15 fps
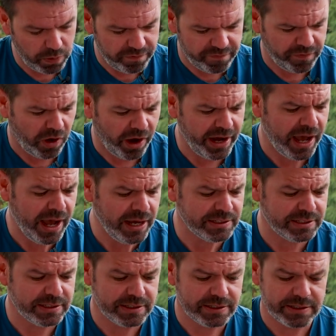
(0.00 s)
a fine
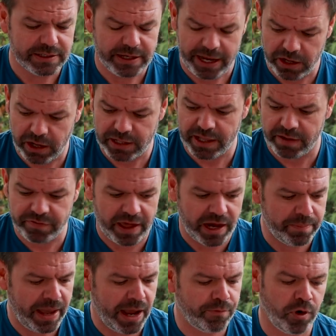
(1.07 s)
art, and I love that
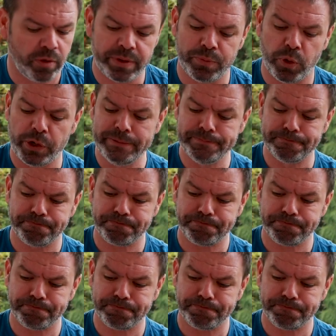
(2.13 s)
about Robbie boy.